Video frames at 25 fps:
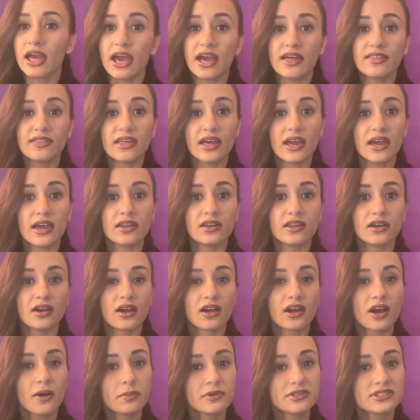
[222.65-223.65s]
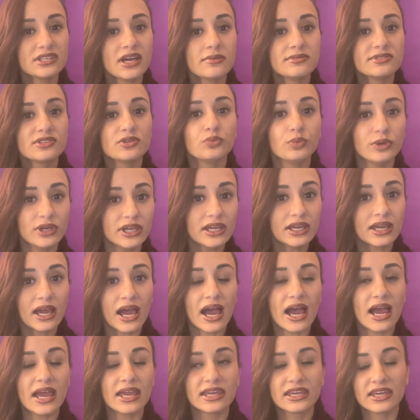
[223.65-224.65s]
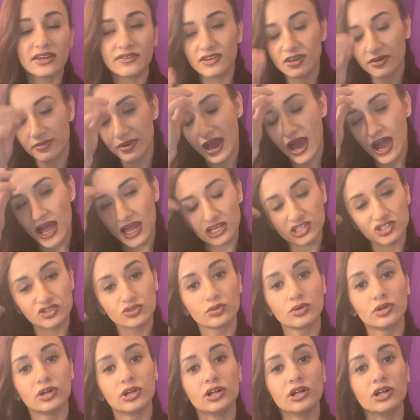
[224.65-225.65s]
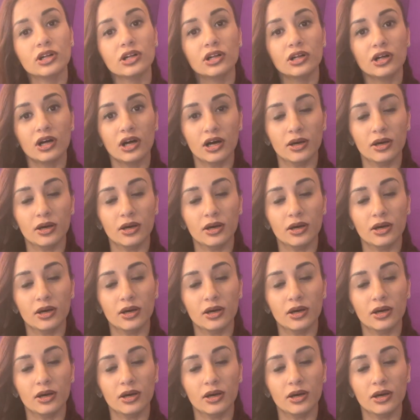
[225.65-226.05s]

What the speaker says: And then a couple times a week, I give him actual